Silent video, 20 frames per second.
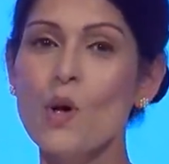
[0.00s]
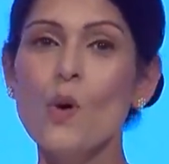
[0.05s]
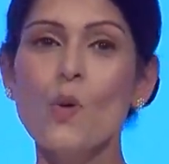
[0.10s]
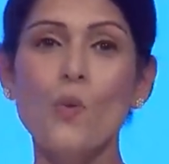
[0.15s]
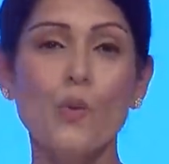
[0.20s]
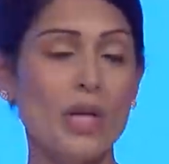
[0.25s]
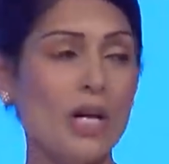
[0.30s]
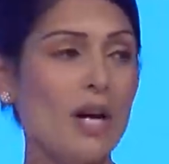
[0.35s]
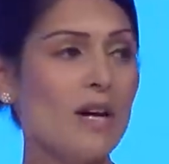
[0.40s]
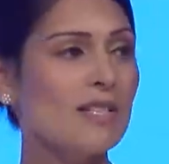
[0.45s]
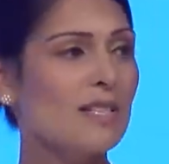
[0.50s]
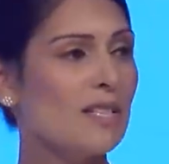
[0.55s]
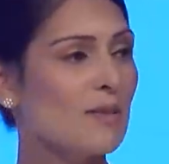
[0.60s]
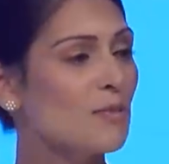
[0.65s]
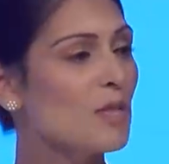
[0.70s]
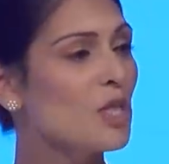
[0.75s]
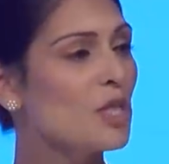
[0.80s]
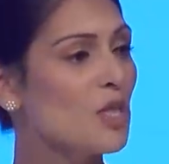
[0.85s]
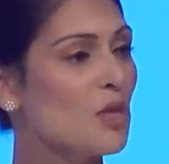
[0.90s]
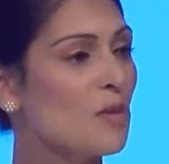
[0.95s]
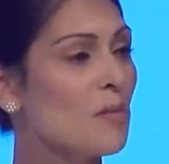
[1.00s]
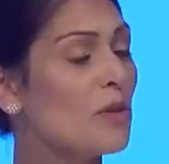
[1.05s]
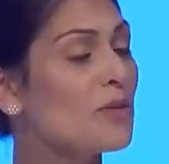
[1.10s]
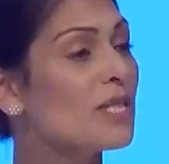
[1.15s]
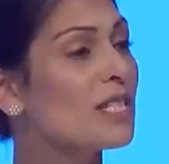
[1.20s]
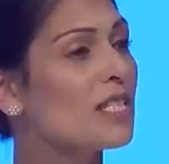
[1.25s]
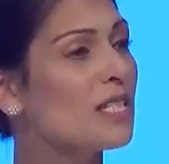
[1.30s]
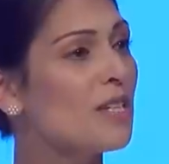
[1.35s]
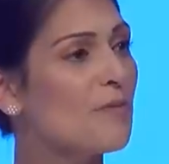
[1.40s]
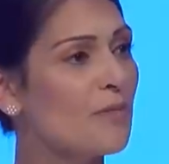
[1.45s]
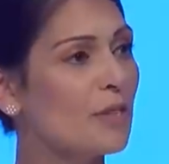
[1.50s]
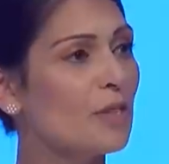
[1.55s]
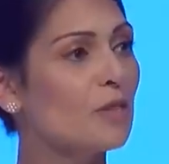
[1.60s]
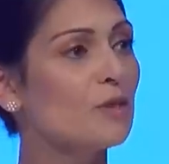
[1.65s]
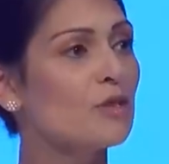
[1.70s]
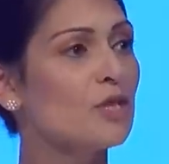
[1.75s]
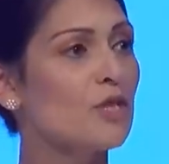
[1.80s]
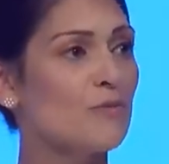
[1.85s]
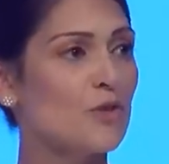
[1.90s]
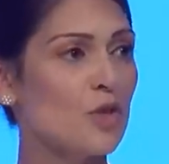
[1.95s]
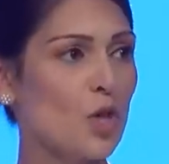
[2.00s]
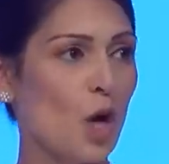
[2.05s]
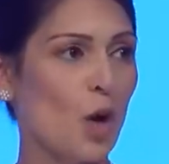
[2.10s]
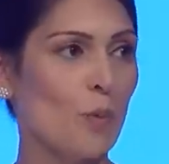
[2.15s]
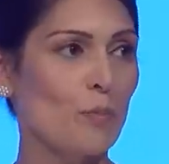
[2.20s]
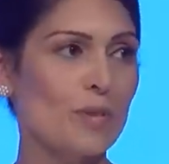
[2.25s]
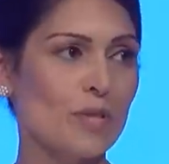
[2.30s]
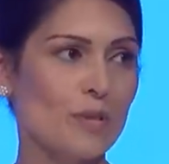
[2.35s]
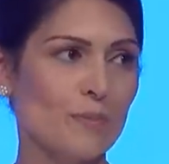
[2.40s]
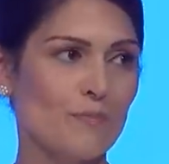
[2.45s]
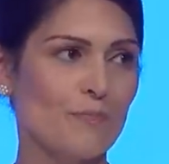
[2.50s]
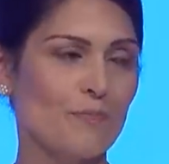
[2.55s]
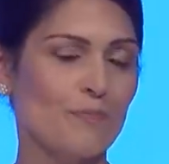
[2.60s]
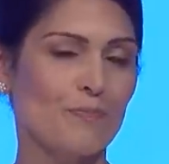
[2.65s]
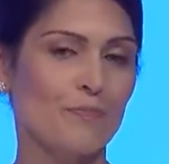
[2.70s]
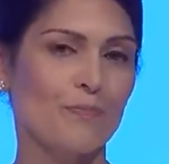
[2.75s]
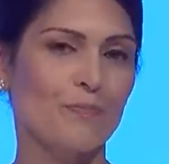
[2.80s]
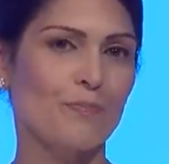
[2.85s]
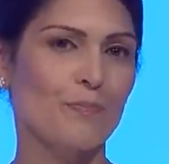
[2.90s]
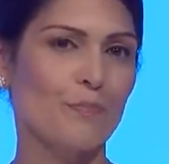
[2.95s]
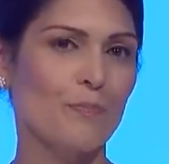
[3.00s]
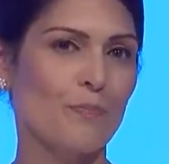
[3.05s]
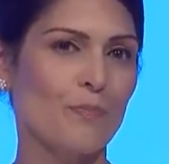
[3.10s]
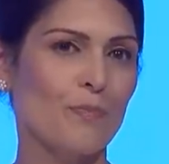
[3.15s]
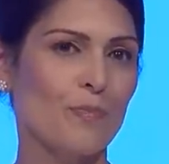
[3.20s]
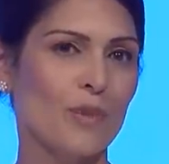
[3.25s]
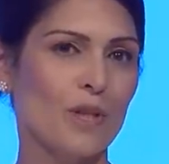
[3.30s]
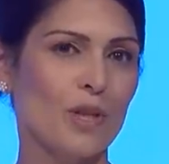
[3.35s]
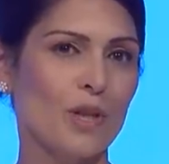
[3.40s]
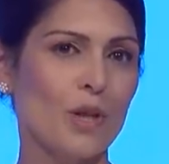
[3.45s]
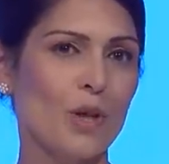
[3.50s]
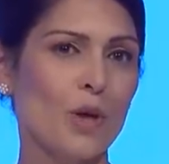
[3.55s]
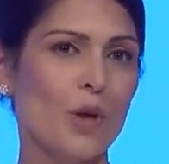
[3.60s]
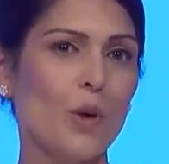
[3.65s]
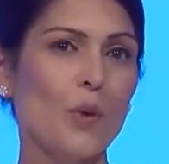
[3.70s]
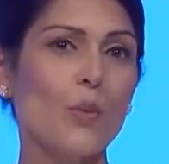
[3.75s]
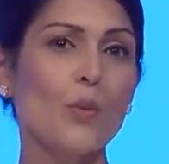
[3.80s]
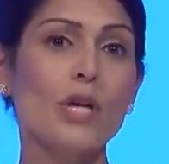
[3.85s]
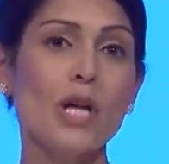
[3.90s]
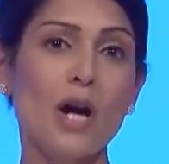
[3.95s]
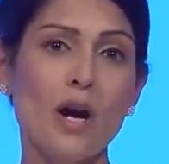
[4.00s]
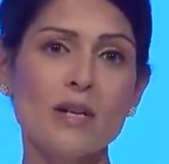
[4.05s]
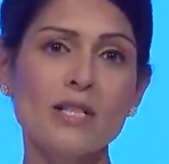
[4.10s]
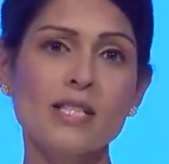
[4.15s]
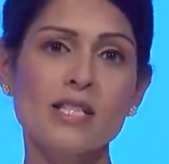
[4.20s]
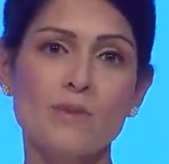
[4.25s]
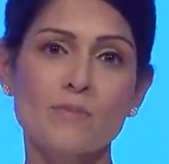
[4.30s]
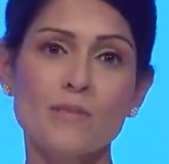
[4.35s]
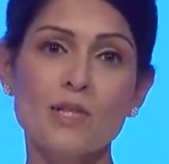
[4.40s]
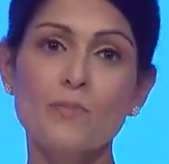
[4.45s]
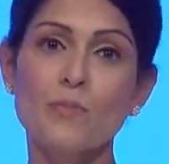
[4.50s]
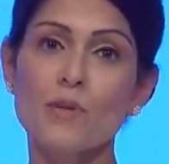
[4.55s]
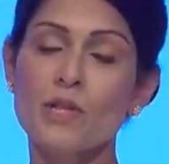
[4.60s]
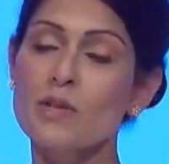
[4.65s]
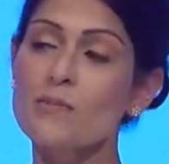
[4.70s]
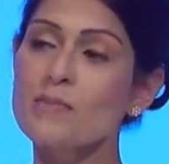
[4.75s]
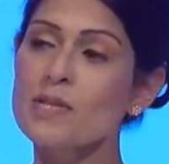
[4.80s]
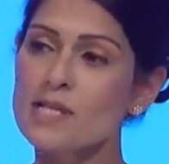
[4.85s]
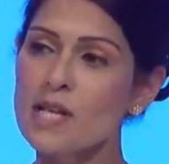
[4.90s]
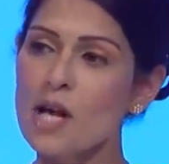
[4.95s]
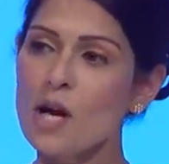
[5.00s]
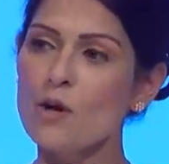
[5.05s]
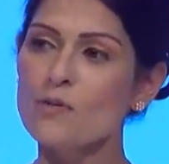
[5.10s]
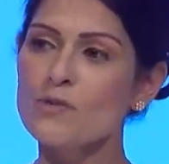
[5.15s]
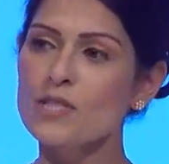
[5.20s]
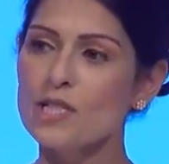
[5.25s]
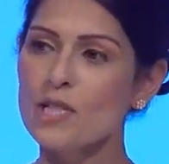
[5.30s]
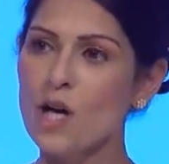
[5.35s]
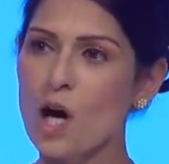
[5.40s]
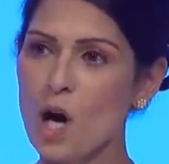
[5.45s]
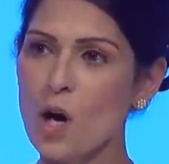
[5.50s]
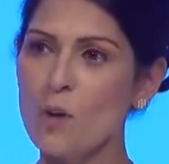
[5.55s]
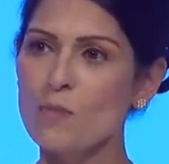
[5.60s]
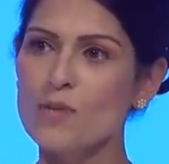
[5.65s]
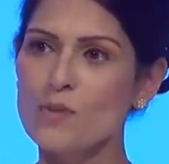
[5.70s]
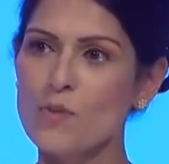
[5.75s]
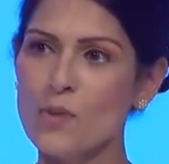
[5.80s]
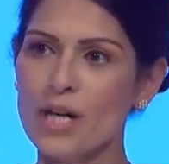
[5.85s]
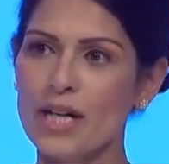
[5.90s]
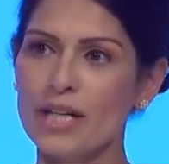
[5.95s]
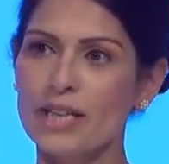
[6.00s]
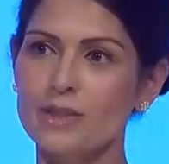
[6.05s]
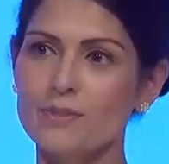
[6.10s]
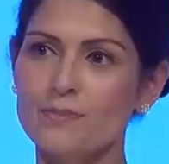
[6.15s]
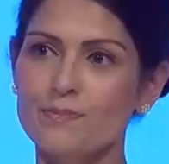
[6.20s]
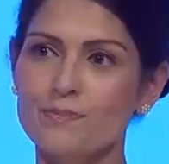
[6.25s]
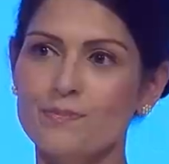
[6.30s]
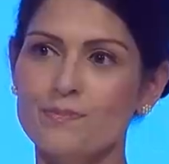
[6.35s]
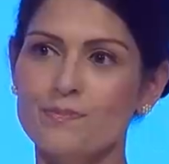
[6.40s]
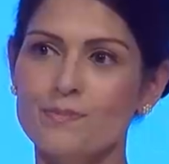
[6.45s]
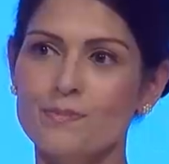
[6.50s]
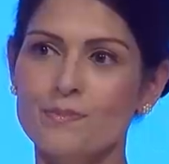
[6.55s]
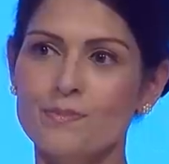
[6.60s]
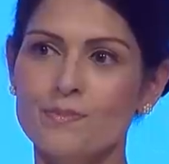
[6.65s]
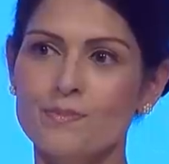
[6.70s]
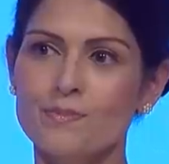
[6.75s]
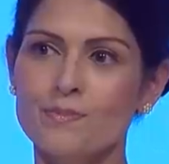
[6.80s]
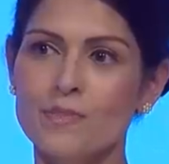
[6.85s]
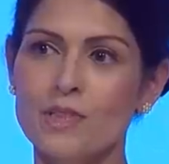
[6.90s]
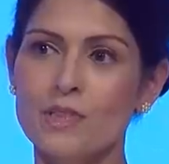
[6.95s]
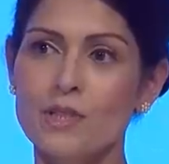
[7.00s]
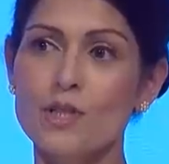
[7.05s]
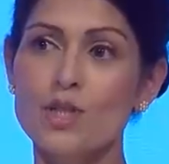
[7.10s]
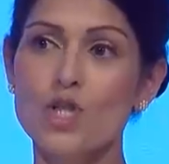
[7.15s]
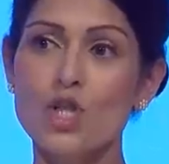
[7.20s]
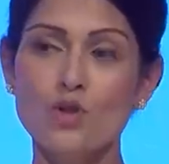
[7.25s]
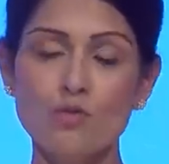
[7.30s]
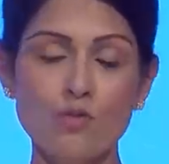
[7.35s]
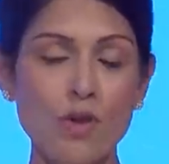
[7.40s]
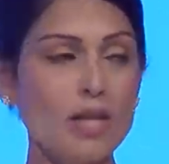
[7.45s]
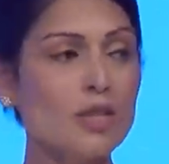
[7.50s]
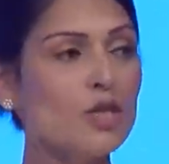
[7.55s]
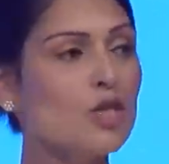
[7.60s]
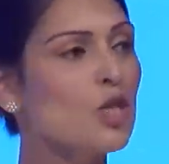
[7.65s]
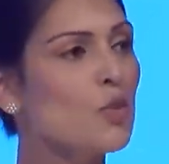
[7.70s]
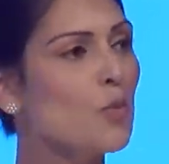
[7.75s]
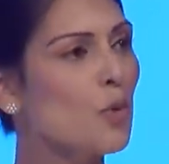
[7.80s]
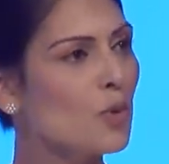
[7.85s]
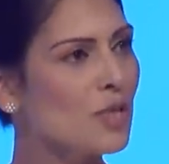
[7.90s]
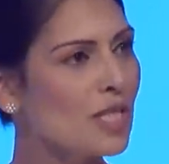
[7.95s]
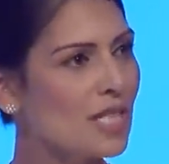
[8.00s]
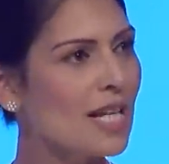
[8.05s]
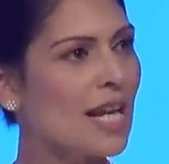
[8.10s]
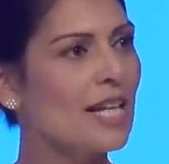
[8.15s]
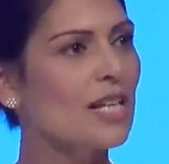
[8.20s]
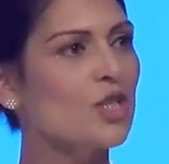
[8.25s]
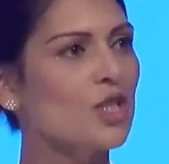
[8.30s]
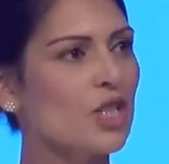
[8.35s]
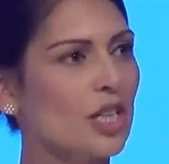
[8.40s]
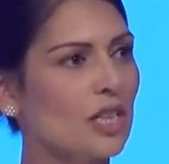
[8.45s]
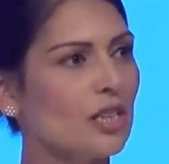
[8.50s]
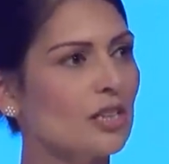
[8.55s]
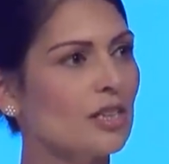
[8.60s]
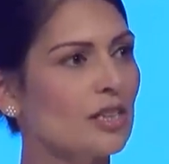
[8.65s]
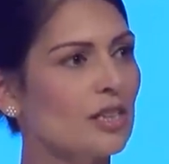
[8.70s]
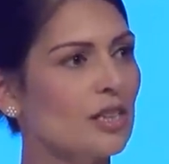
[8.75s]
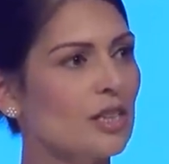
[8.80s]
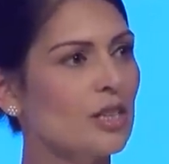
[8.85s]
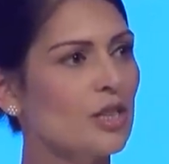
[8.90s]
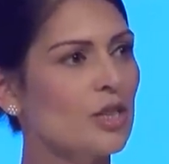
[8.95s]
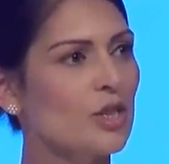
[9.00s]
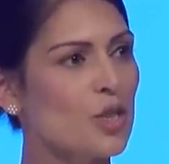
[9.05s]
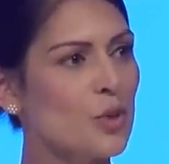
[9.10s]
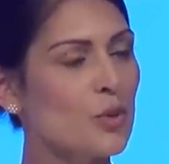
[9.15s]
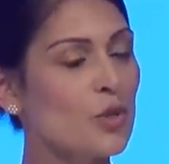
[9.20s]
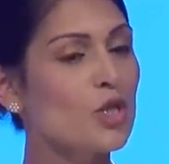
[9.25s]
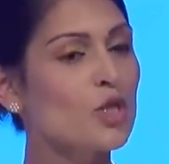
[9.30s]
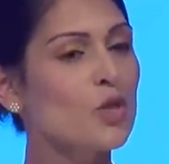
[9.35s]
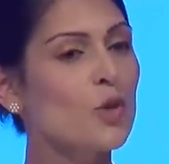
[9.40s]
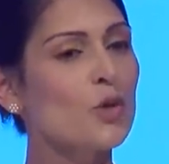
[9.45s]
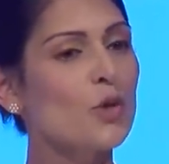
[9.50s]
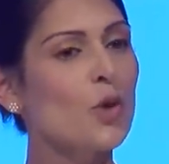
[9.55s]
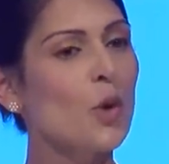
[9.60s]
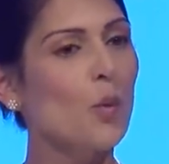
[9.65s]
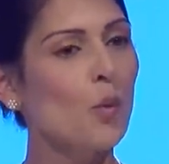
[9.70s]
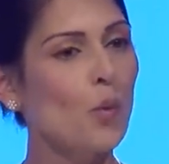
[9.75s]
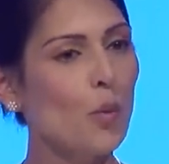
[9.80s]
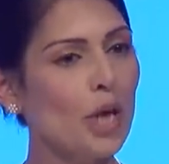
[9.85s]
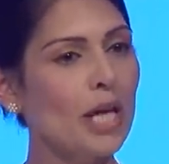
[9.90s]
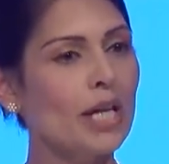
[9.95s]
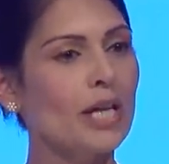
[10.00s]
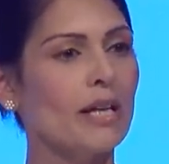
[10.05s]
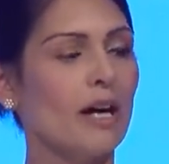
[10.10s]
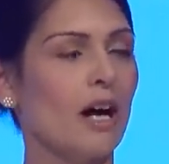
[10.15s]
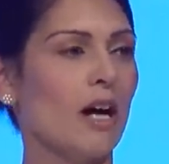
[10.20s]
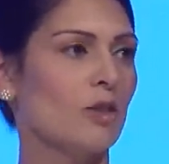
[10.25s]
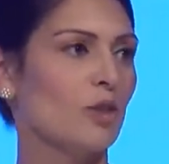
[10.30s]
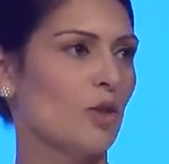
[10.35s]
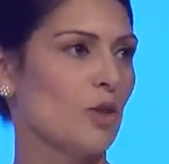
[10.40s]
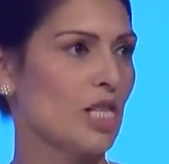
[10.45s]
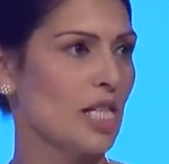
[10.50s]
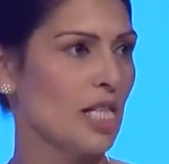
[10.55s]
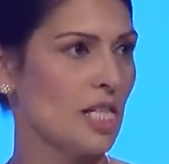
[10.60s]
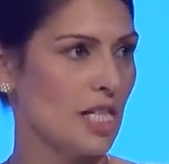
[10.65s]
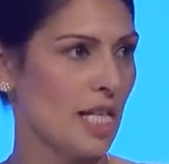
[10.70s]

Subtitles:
We ask them to do the most difficult of jobs. We ask them to put themselves in harm's way, to run towards danger, to ensure that we are not in